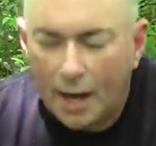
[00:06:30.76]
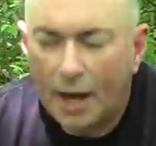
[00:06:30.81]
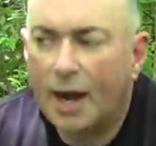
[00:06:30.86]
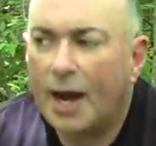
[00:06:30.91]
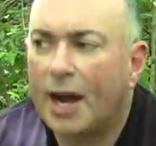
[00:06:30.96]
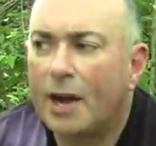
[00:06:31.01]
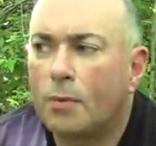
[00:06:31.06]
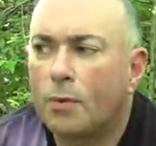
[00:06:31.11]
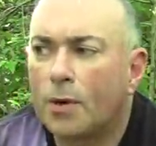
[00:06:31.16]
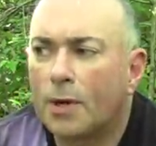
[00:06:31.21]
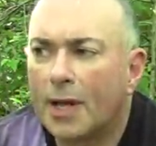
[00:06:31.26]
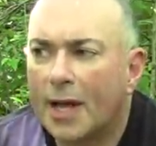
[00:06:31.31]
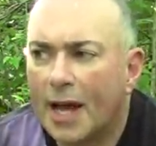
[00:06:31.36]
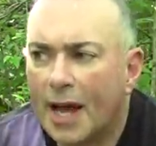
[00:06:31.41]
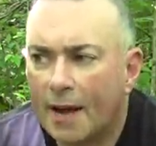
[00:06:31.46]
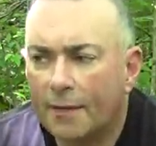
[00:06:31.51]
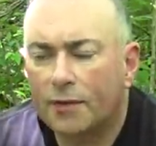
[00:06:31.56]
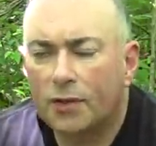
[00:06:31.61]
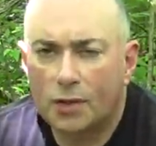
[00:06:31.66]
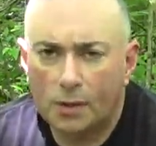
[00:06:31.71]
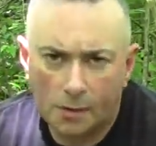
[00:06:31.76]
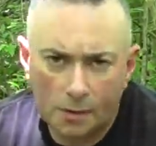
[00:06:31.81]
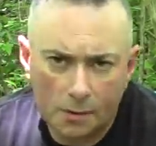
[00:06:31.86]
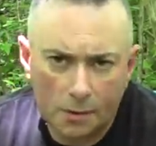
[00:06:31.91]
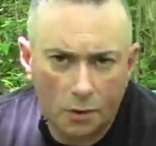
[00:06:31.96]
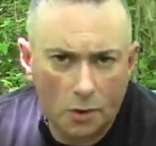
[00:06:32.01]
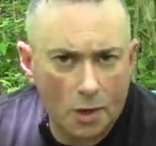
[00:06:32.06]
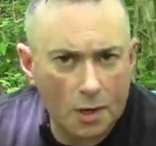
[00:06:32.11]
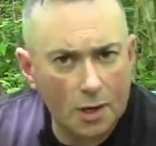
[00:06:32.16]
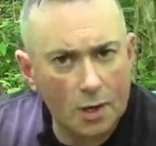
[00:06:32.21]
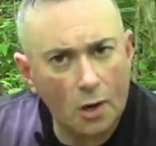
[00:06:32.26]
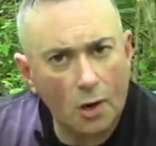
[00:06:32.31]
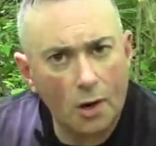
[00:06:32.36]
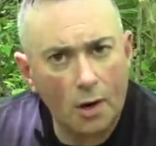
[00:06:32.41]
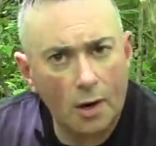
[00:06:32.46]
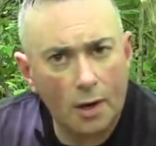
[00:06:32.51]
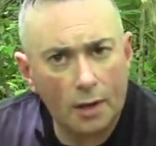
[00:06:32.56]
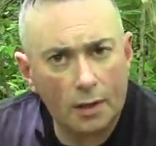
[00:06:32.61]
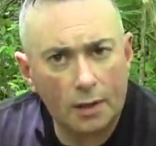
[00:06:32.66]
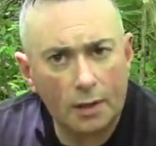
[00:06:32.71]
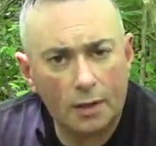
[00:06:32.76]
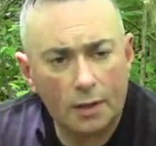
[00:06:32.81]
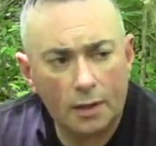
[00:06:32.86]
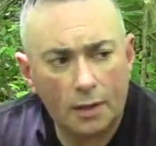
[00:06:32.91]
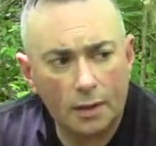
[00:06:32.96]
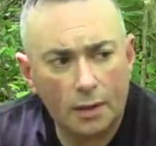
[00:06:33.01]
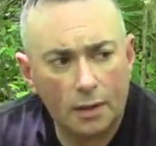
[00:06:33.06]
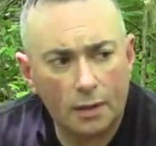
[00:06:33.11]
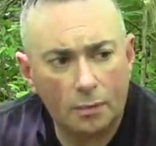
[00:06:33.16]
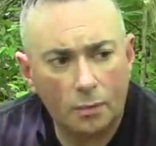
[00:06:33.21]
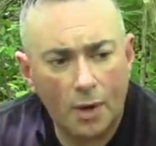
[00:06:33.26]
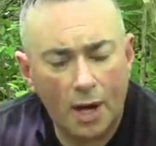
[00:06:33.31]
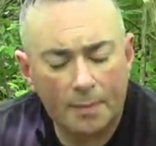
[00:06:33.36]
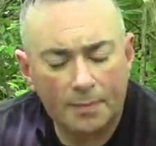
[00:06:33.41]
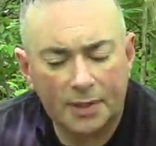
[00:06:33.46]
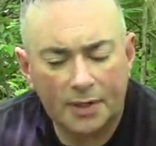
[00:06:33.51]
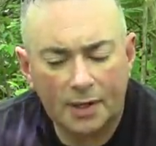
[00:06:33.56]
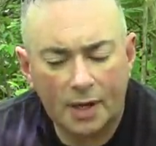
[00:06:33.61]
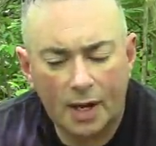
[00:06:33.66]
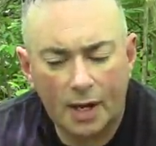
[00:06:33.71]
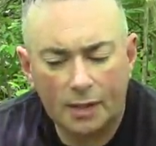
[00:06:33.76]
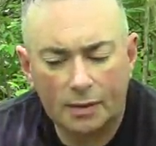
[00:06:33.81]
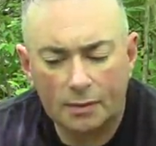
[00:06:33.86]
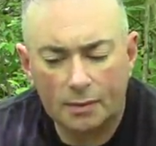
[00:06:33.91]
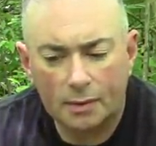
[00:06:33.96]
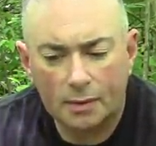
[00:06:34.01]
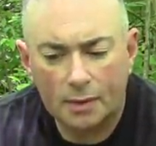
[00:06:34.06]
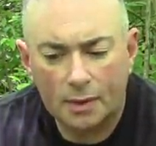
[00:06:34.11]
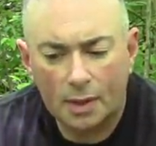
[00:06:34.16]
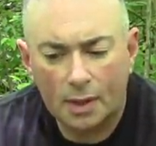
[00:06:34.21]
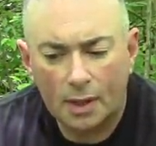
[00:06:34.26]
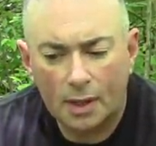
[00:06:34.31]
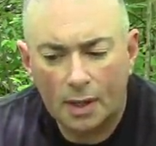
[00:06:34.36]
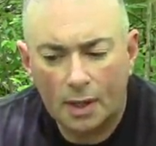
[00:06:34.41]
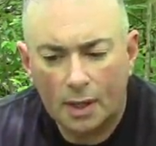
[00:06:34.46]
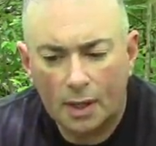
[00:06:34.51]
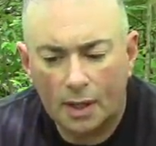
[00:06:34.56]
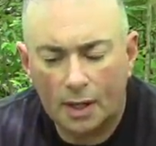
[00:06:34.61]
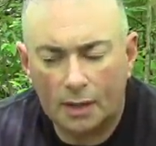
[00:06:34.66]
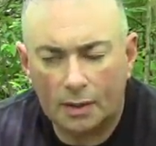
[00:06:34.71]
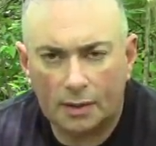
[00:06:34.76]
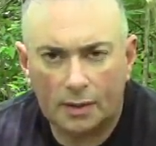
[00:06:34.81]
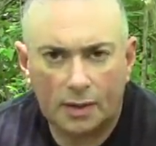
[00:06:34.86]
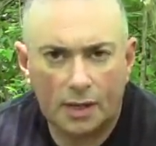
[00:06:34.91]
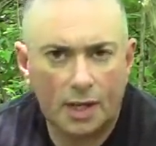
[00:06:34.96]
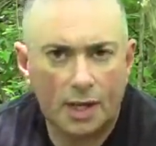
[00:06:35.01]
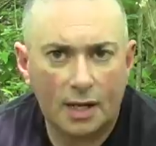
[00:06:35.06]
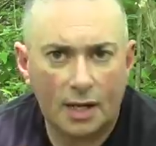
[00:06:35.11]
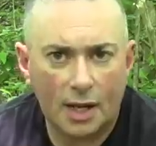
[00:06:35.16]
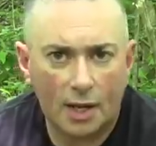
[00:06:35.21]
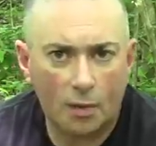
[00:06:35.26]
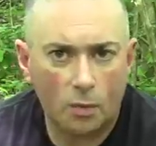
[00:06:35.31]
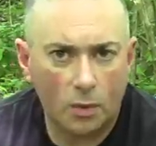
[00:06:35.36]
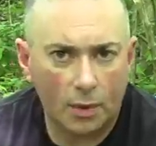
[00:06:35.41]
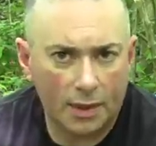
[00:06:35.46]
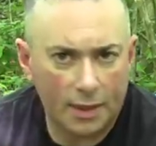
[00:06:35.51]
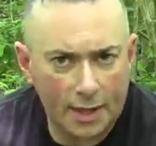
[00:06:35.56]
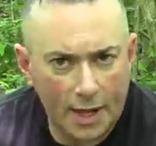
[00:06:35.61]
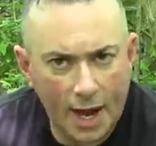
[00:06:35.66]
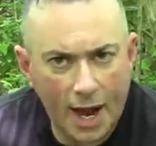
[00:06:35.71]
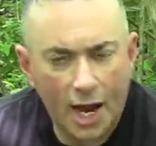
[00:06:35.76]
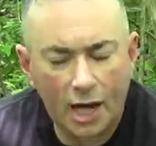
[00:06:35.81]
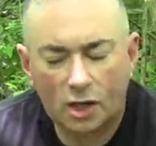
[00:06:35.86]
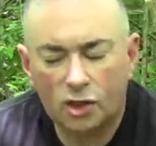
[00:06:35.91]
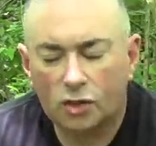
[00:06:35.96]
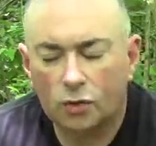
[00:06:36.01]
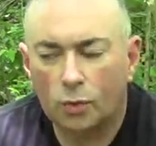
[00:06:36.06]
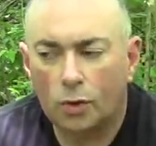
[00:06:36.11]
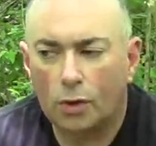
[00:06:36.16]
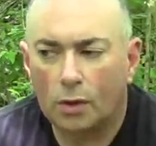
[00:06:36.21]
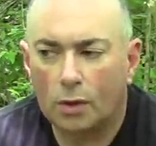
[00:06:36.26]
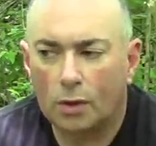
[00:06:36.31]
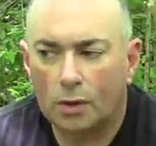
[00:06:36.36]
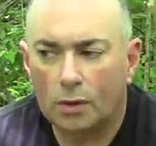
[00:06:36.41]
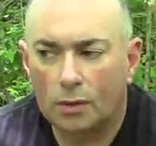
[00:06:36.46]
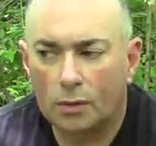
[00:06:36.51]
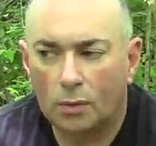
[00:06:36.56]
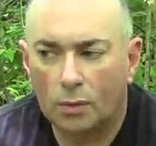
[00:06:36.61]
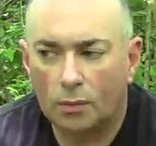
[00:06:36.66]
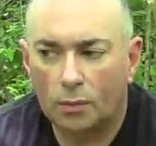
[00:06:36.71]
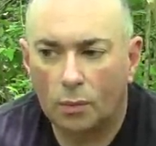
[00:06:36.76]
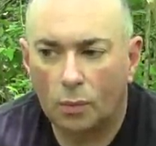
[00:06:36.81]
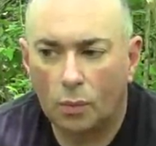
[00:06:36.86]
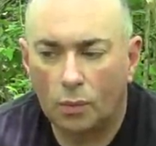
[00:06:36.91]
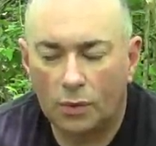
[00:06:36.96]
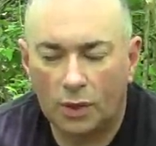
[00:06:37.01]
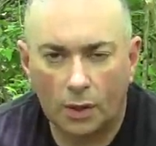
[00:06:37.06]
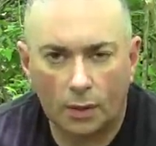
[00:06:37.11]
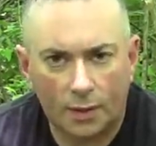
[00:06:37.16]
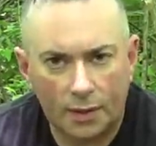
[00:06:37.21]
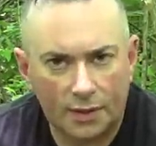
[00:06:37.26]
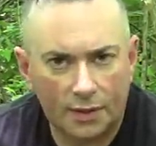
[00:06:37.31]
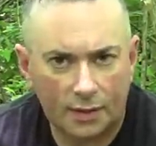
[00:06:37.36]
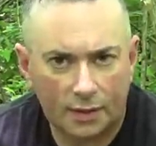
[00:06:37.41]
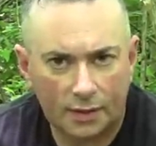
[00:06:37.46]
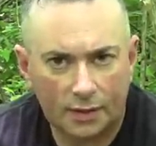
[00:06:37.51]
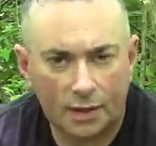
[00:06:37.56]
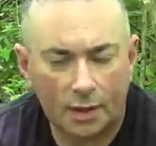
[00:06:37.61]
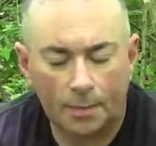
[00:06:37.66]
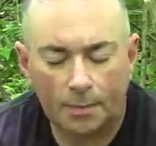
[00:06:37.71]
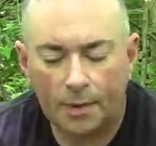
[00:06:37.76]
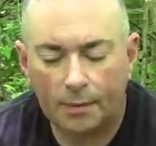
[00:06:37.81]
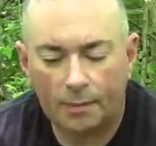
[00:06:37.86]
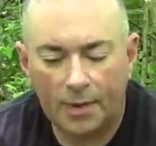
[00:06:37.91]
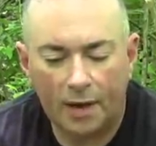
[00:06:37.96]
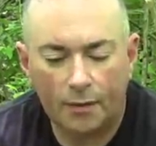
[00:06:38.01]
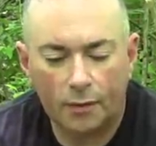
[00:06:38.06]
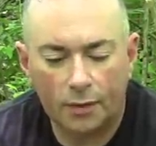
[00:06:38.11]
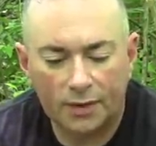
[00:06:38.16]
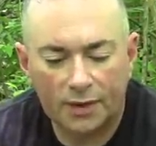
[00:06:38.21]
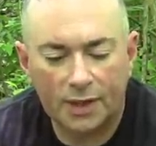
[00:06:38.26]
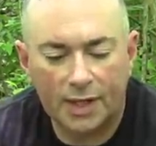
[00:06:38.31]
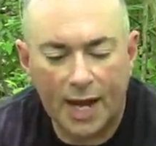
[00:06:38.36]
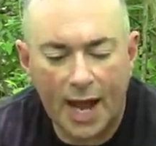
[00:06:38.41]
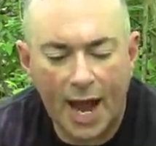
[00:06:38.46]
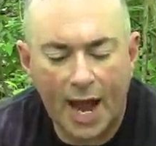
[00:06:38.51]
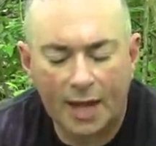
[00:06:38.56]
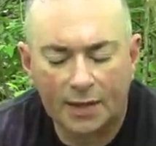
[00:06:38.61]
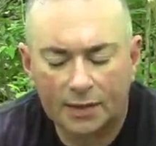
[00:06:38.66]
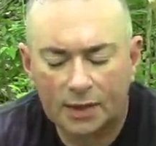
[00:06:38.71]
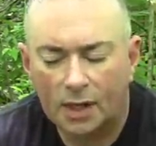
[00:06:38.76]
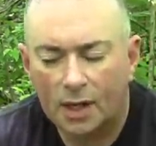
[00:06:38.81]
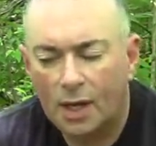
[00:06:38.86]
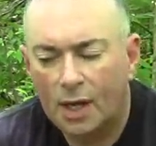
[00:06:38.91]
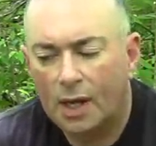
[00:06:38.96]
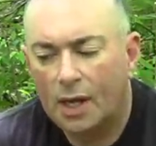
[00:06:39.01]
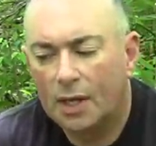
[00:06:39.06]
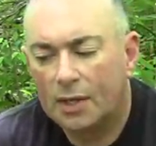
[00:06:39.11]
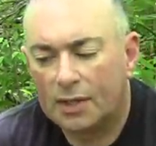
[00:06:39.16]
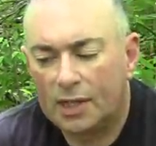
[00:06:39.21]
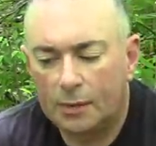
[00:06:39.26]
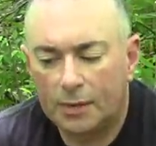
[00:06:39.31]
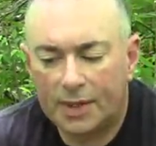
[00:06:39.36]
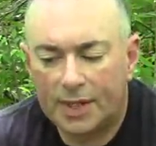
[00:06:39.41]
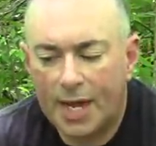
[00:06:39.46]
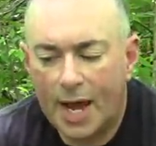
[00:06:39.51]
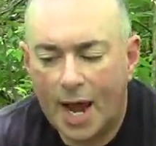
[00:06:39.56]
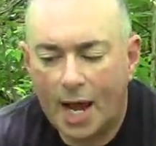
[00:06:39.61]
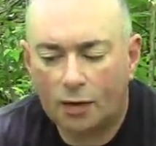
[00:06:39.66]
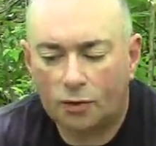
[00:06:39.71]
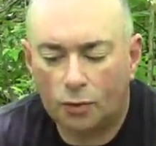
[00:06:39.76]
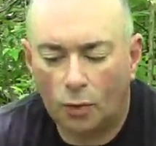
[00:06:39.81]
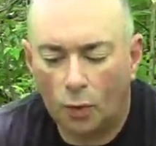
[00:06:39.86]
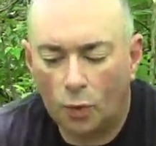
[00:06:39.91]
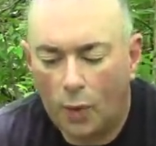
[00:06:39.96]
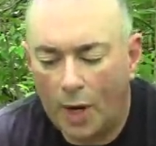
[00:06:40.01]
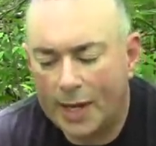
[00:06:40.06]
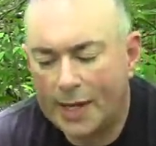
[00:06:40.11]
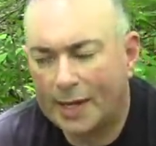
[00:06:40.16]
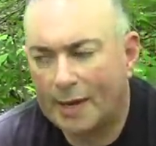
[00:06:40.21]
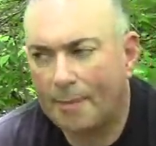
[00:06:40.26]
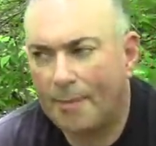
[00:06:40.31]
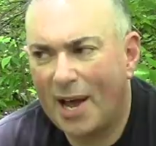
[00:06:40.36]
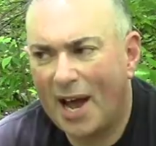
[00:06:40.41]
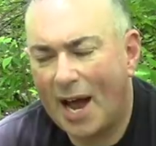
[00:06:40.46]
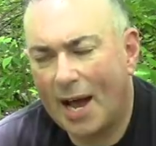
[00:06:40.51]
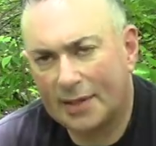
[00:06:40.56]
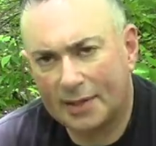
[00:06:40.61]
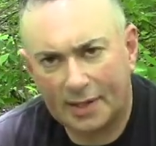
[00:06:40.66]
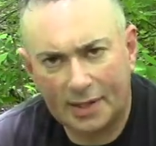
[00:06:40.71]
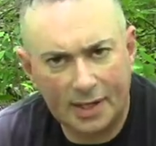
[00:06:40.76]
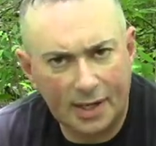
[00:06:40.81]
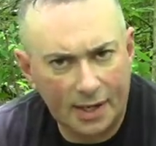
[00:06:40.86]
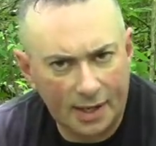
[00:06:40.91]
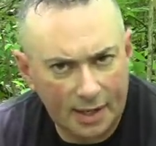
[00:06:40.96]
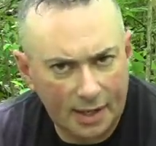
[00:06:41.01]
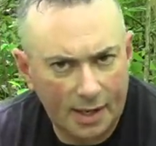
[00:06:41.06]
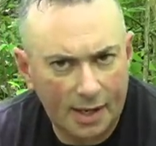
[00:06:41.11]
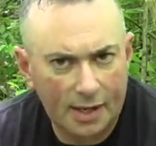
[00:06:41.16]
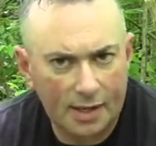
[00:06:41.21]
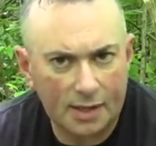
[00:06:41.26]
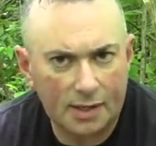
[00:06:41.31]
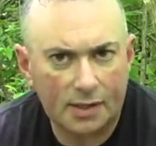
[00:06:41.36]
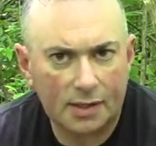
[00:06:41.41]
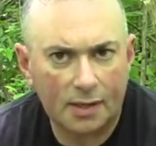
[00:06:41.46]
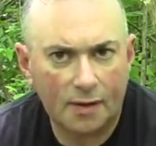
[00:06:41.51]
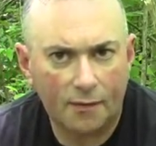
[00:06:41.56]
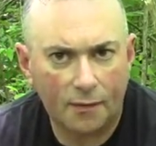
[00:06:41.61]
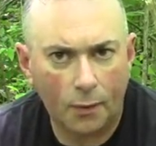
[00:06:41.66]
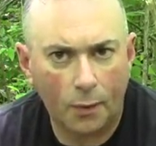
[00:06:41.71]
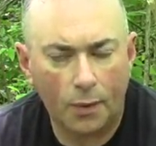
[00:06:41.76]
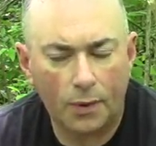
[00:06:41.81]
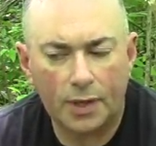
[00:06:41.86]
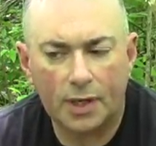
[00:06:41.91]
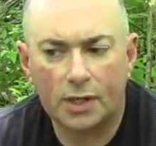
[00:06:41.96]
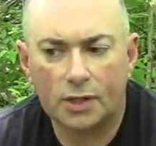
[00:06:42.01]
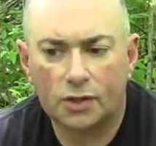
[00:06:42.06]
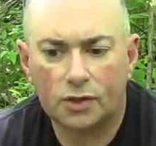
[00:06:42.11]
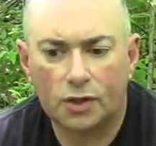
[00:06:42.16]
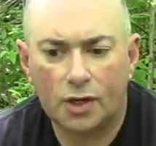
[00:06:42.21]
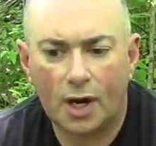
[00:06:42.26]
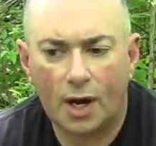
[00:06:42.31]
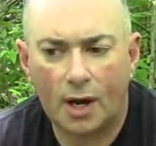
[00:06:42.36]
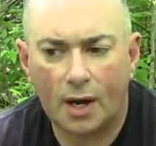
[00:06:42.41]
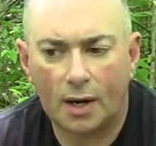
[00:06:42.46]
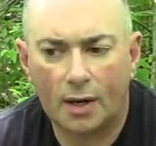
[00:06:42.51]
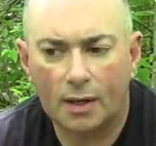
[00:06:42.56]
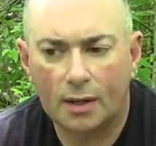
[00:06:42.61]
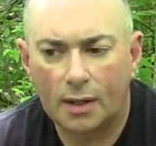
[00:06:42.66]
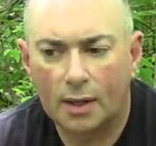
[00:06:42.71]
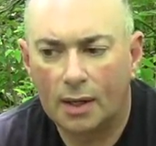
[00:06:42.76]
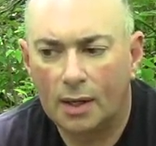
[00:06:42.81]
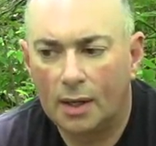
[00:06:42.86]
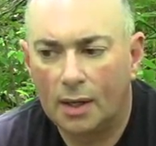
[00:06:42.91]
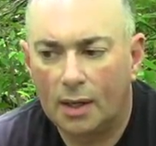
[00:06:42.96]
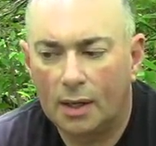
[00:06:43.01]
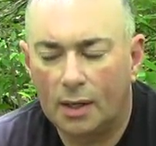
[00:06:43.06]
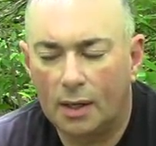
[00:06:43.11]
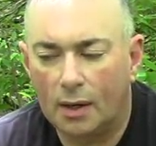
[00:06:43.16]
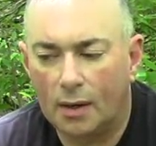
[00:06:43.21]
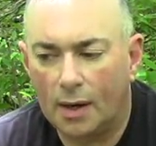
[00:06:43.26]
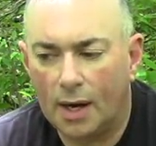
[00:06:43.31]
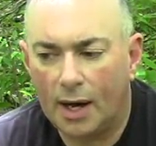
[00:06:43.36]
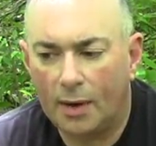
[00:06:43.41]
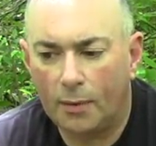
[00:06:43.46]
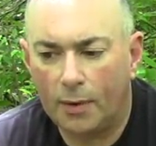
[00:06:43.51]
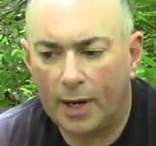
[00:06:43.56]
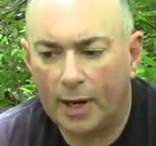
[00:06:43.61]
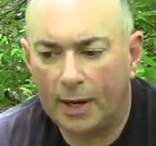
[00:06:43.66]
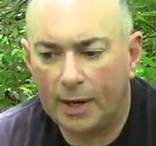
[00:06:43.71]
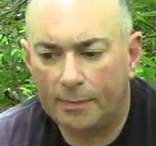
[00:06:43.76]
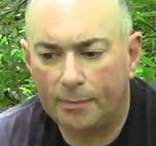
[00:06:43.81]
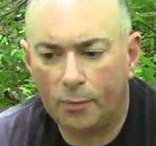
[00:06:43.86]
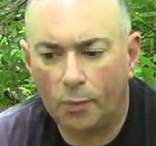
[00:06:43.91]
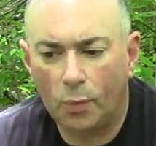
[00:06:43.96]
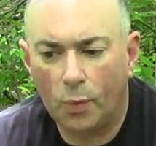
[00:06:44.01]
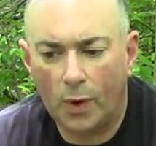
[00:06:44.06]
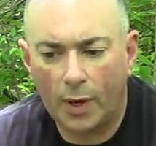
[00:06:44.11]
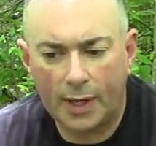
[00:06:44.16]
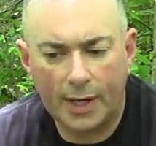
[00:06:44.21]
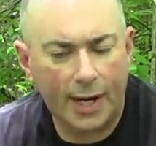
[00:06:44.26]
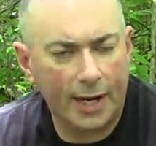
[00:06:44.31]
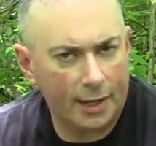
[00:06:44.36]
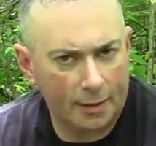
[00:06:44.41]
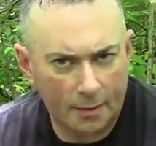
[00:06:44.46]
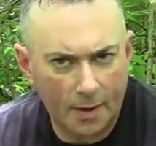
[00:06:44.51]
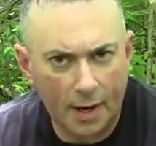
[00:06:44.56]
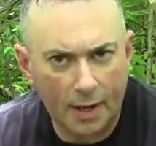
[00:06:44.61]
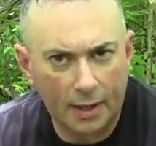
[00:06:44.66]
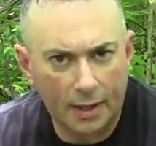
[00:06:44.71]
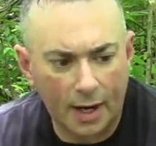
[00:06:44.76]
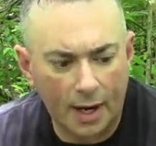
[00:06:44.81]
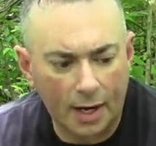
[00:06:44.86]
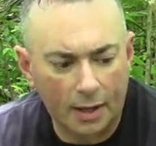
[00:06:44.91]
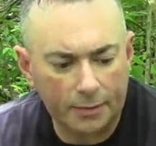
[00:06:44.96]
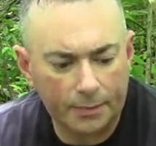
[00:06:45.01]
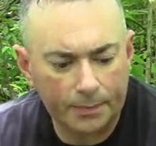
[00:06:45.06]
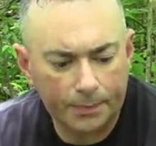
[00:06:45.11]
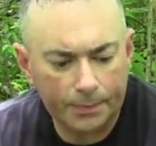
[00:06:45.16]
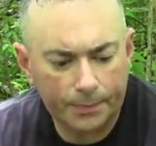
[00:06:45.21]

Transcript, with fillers: I will have to look on the website and see like what the actual, you know, because this is something that everyone's going to ask, see what the actual weight capacity is for this chair. Now, I weigh one eighty right now,